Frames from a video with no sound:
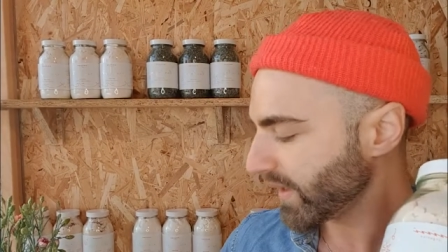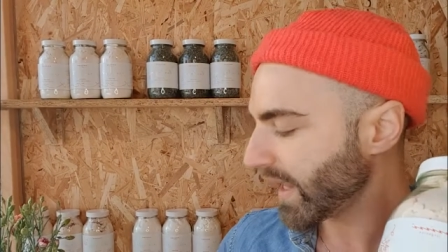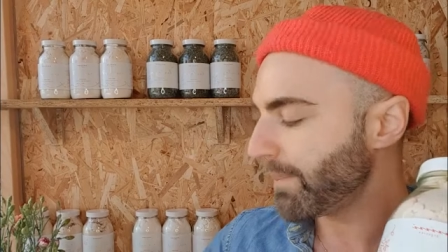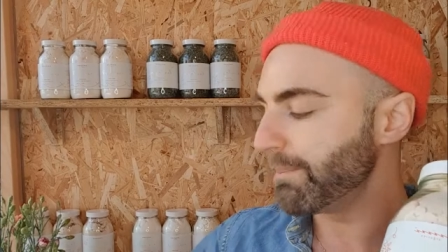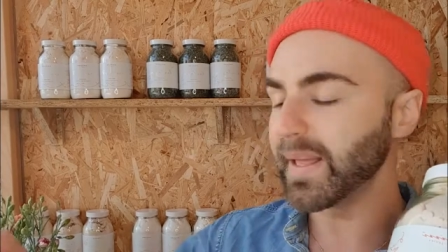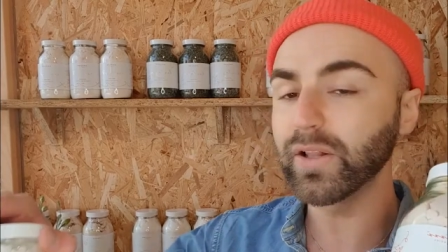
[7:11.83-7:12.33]

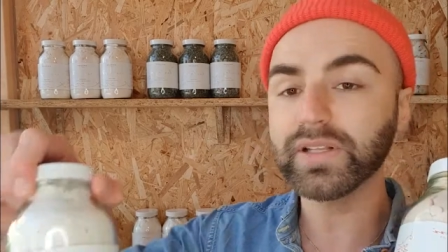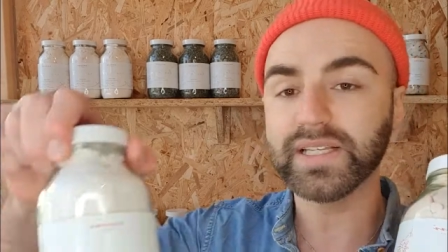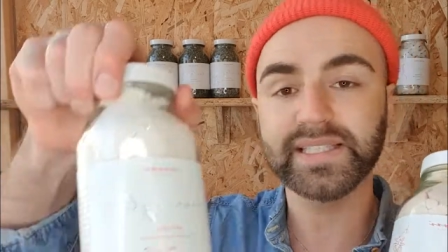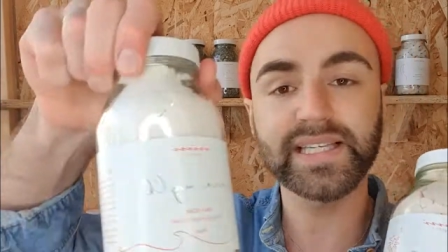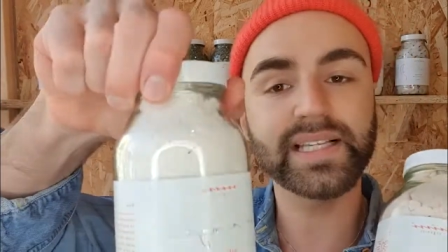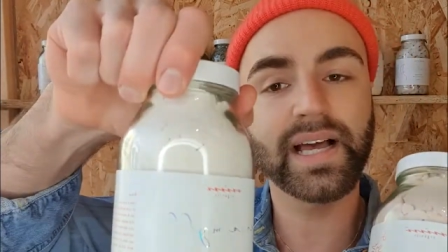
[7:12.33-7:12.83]
milk
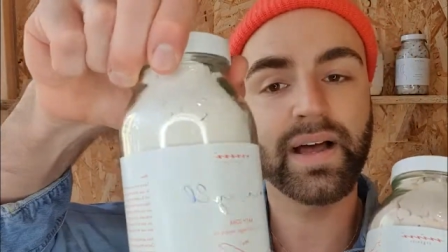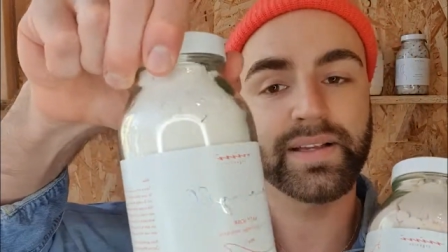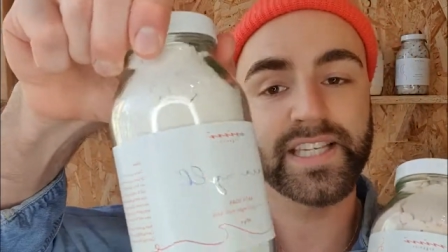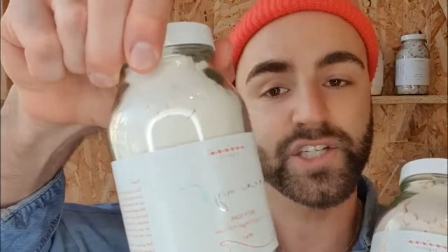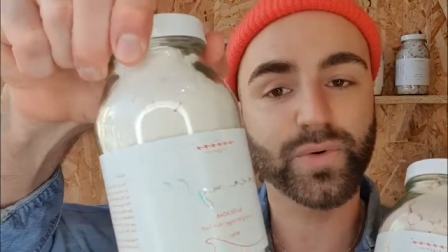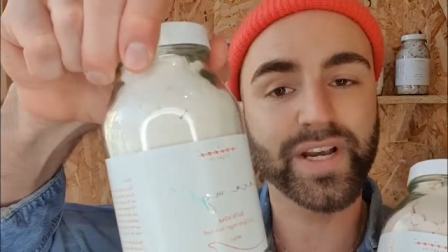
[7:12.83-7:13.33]
uh,
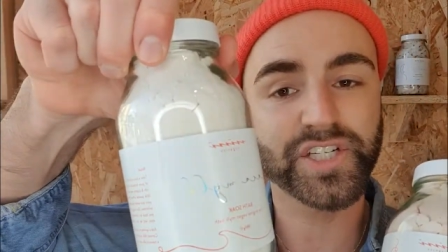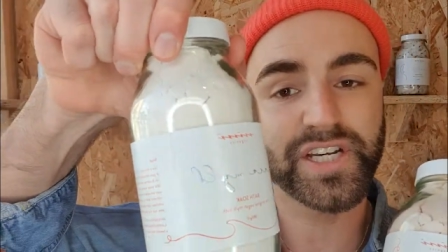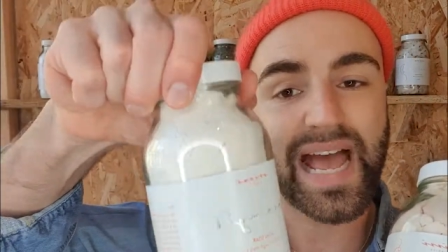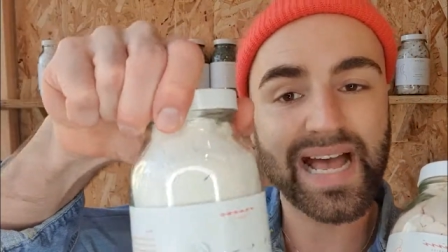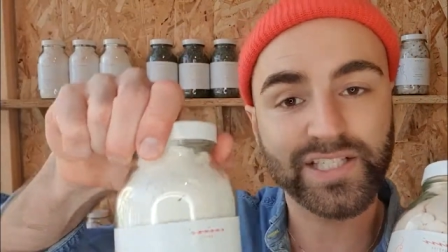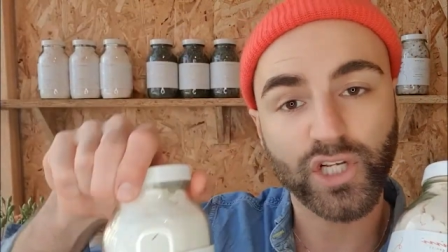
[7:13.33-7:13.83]

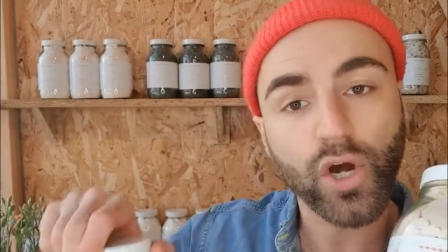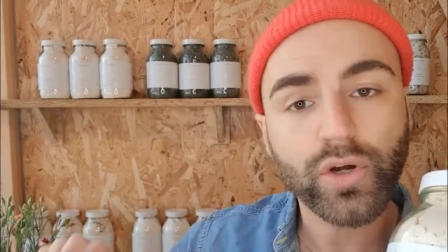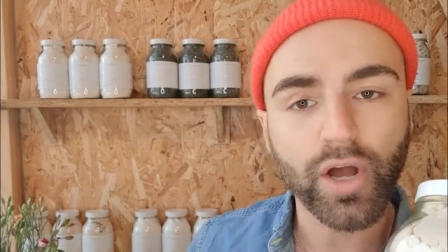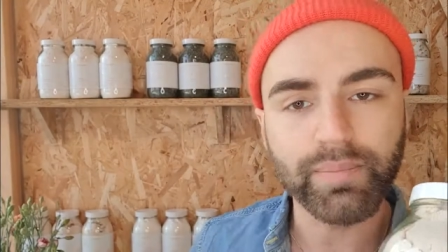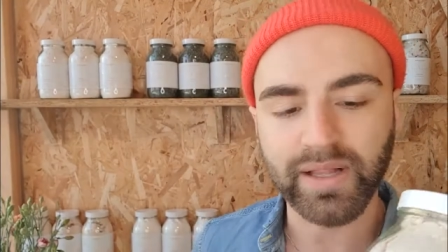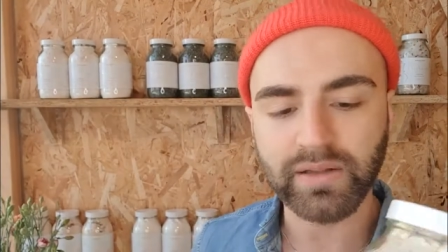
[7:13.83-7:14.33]
situation as
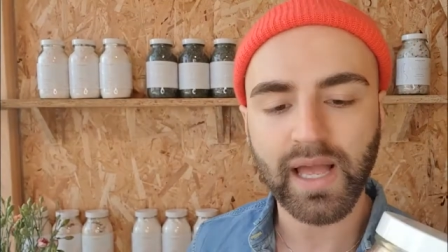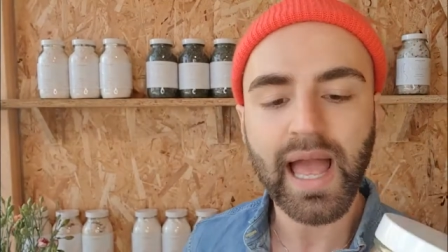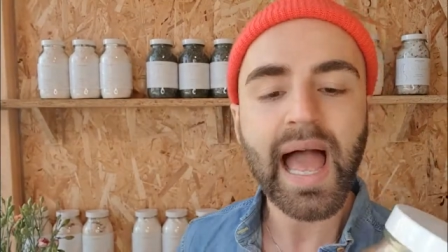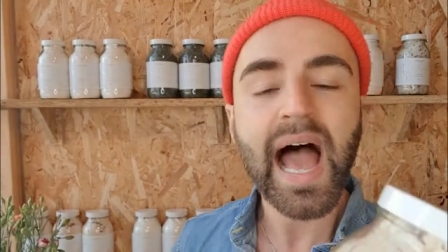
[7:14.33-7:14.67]
cocoa milk.